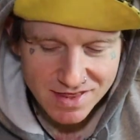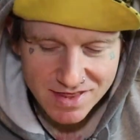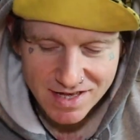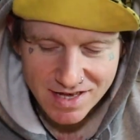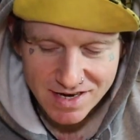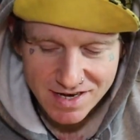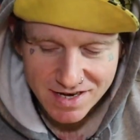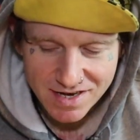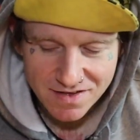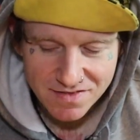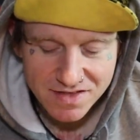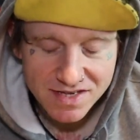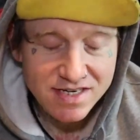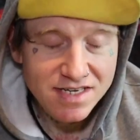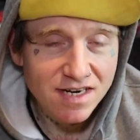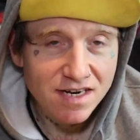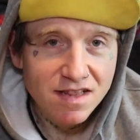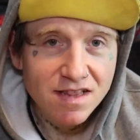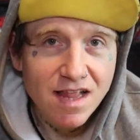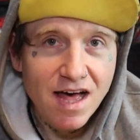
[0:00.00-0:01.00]
that uh, they
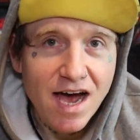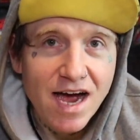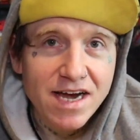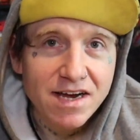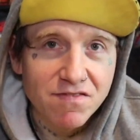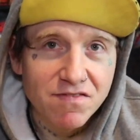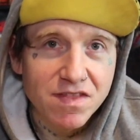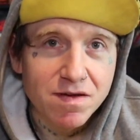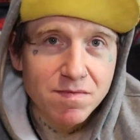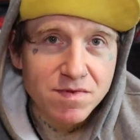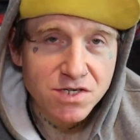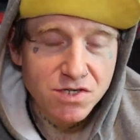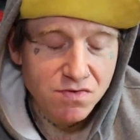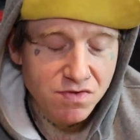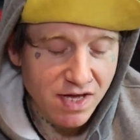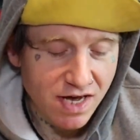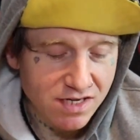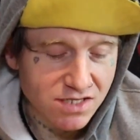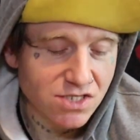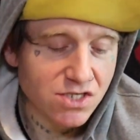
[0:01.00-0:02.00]
did a line of them in
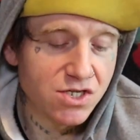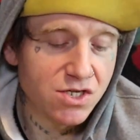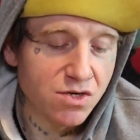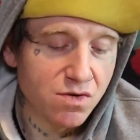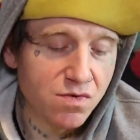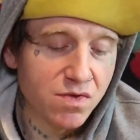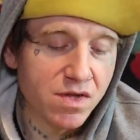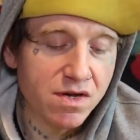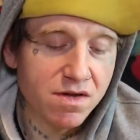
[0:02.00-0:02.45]
2002.